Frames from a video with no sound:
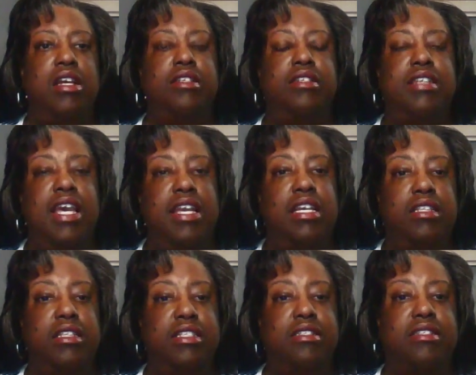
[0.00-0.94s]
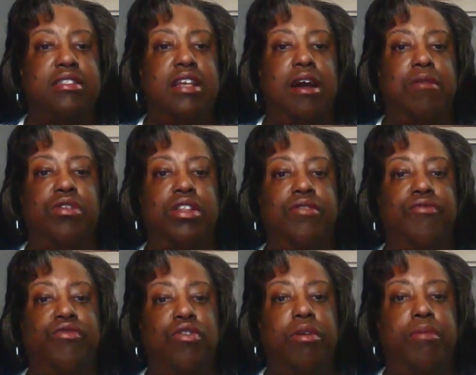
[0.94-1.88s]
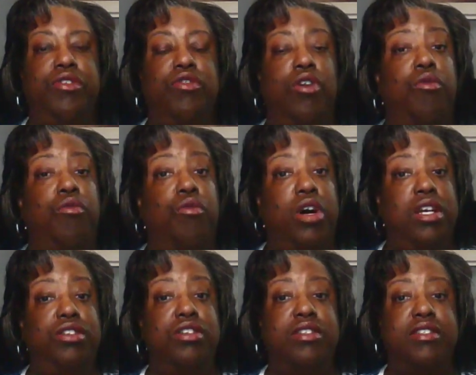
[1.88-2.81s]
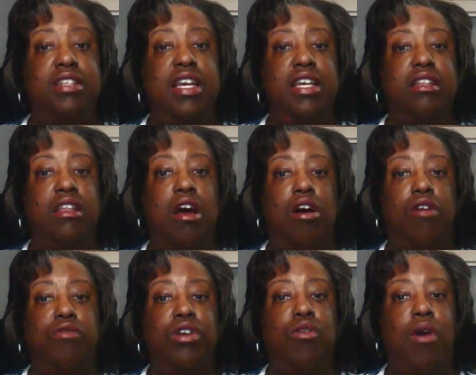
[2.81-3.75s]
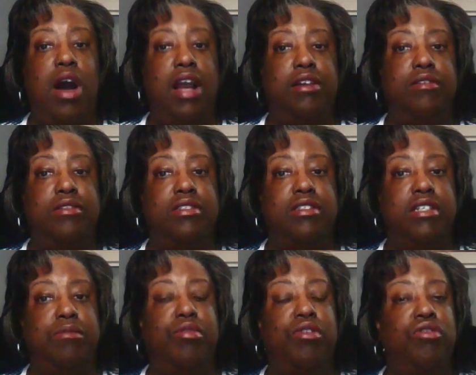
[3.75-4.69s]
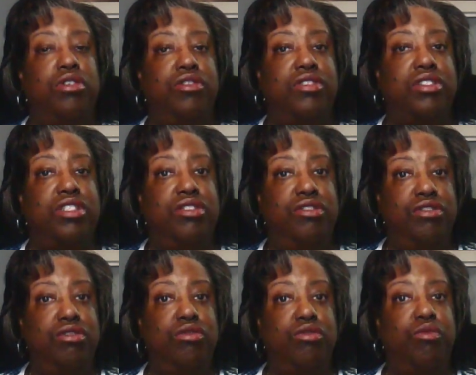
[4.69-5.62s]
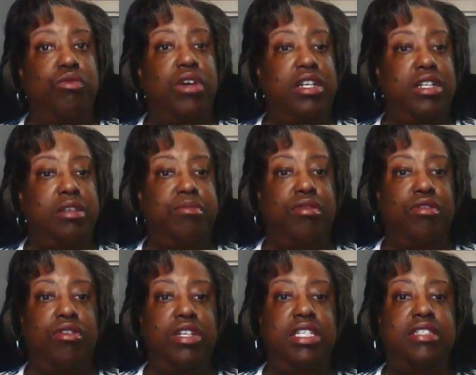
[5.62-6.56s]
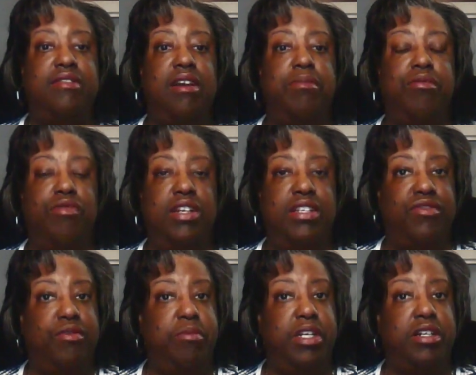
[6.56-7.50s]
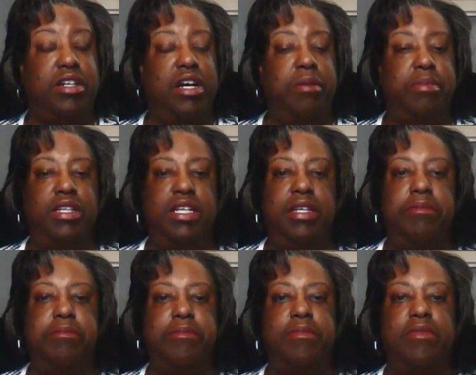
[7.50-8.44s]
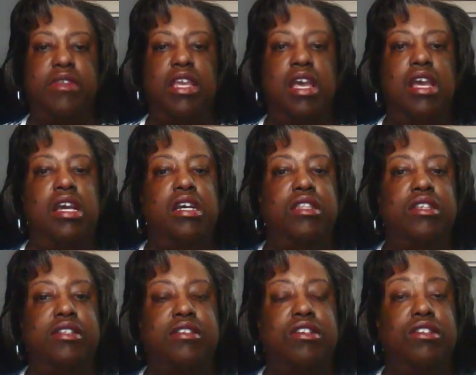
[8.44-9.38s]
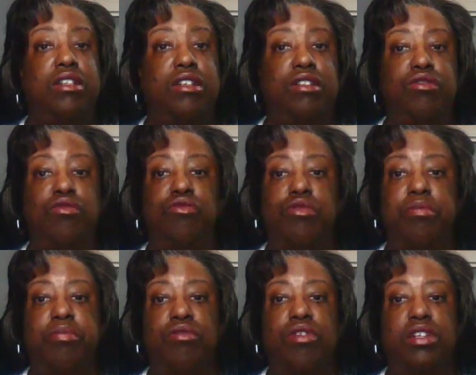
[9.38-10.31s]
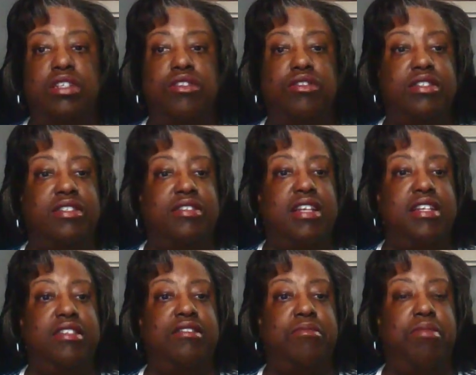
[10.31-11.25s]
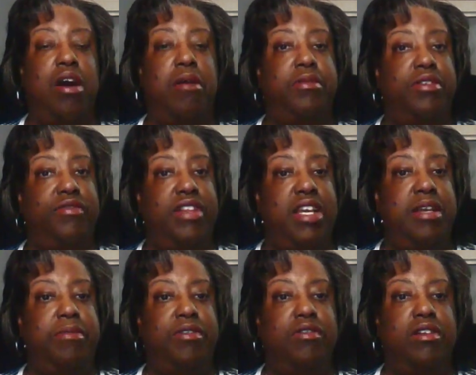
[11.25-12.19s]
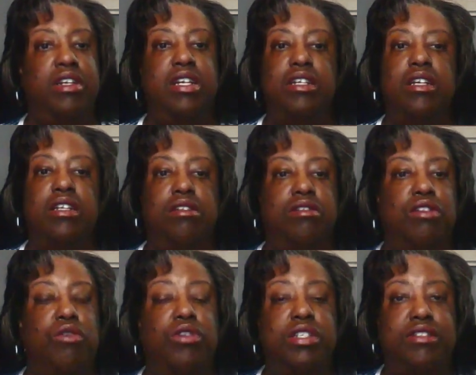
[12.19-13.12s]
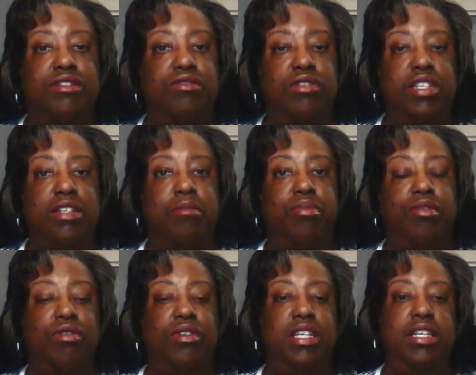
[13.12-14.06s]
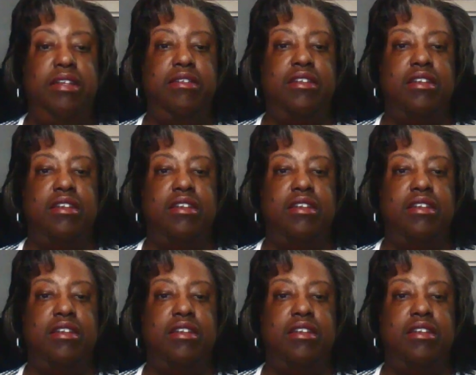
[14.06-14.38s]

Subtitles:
Taking this step will inform you on what your state law requires employers to do when an employee separates from their company. This could include reporting to the state's Department of Labor, notice to the employee,